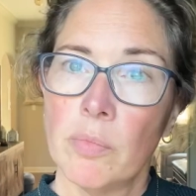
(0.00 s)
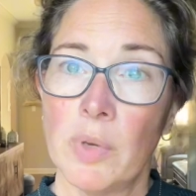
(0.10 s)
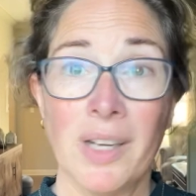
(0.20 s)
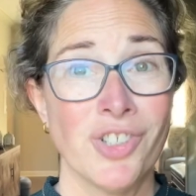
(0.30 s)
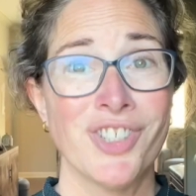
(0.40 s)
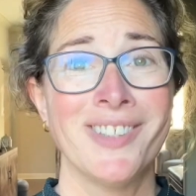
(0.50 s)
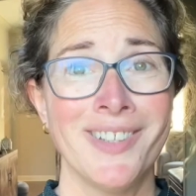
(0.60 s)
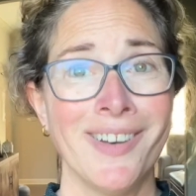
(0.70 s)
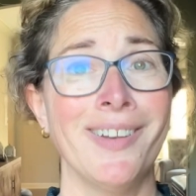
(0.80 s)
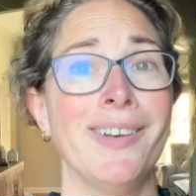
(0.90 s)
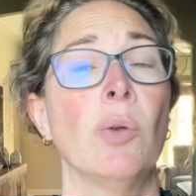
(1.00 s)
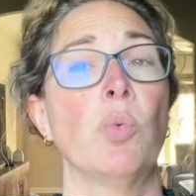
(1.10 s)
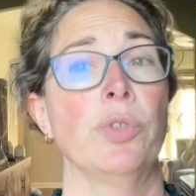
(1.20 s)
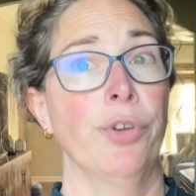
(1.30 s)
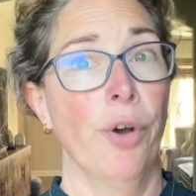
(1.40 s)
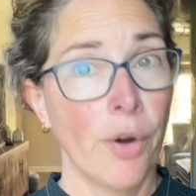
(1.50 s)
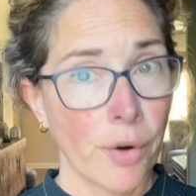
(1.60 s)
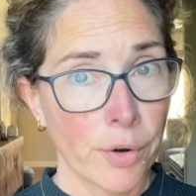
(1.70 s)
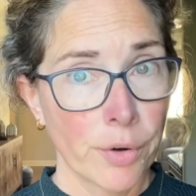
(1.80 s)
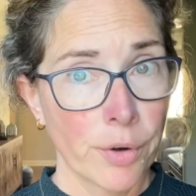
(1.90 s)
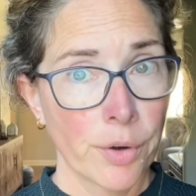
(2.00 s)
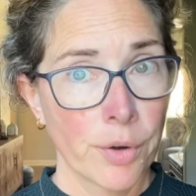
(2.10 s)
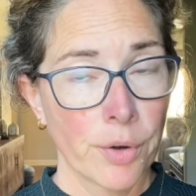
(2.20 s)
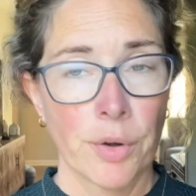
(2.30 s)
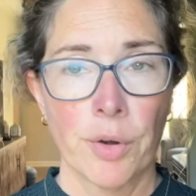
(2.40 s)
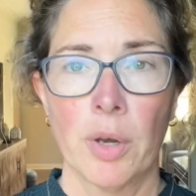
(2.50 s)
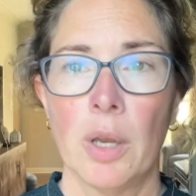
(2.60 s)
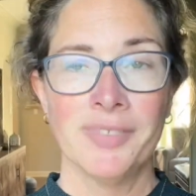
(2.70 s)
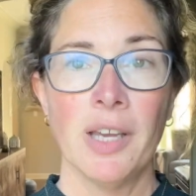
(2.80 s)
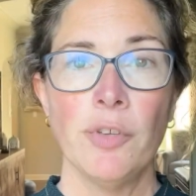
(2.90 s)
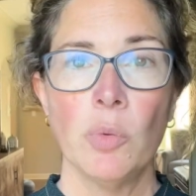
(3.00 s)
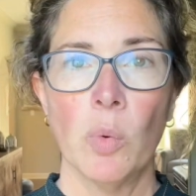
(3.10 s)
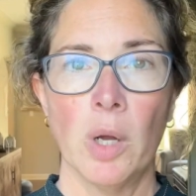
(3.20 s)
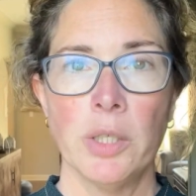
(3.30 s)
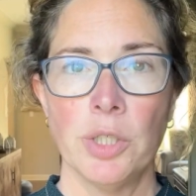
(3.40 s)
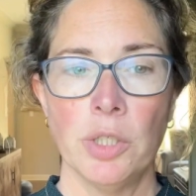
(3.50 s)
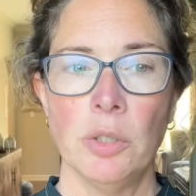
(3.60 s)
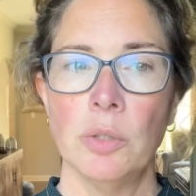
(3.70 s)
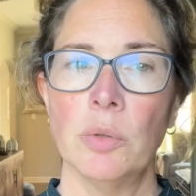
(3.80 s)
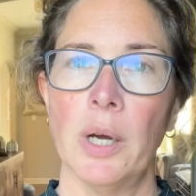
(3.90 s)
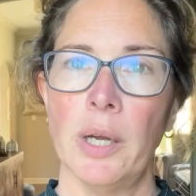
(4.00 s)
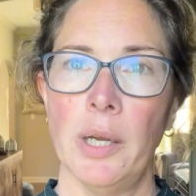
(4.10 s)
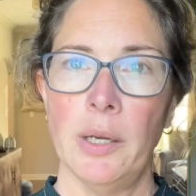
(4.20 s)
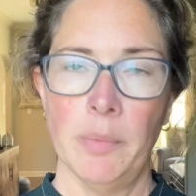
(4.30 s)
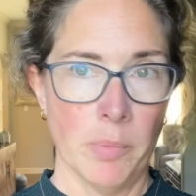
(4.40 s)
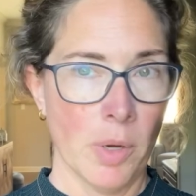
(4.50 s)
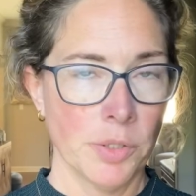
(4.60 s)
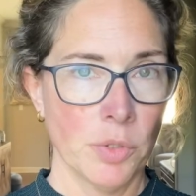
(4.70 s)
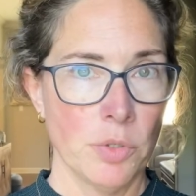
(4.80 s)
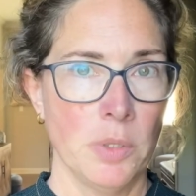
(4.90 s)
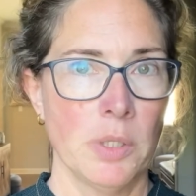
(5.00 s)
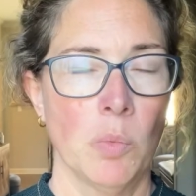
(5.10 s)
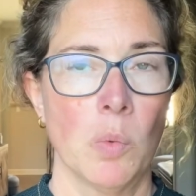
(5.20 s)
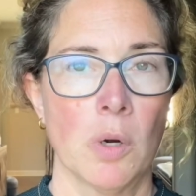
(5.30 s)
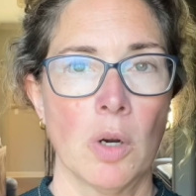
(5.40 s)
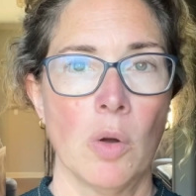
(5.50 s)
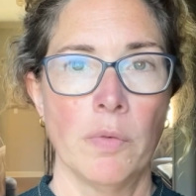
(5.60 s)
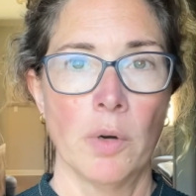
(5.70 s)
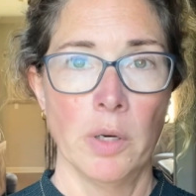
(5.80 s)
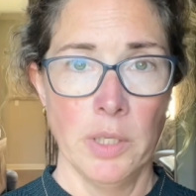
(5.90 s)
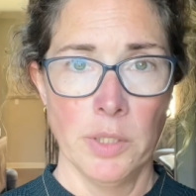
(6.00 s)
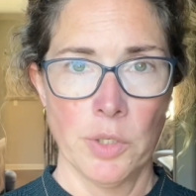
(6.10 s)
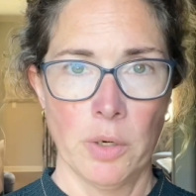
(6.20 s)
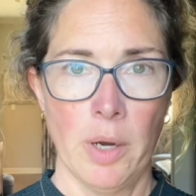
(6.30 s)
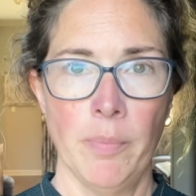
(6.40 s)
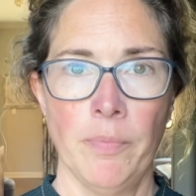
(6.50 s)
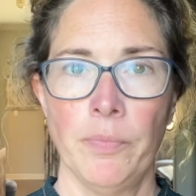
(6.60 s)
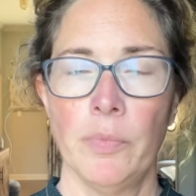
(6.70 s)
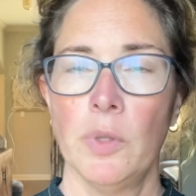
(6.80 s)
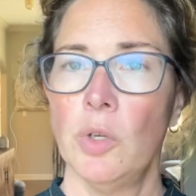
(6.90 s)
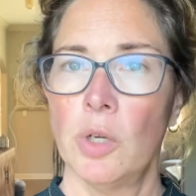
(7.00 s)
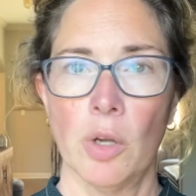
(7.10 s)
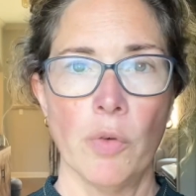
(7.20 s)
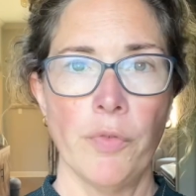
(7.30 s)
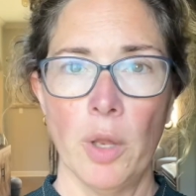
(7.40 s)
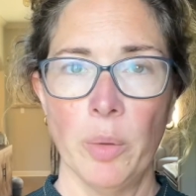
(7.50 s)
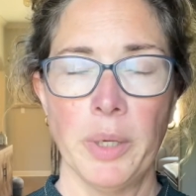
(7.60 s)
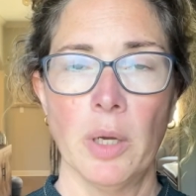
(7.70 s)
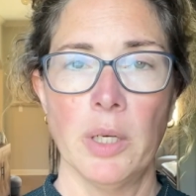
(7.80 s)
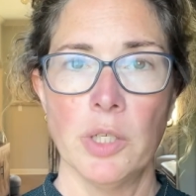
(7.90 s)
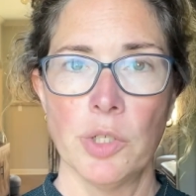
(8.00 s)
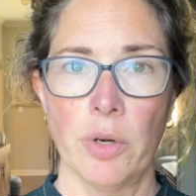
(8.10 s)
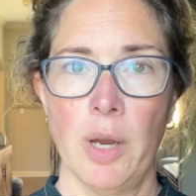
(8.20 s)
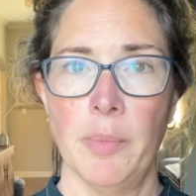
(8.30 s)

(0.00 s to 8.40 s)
I just did it. It was hard. If you want to, I'm also doing some work over on Instagram. You can go follow me on Instagram.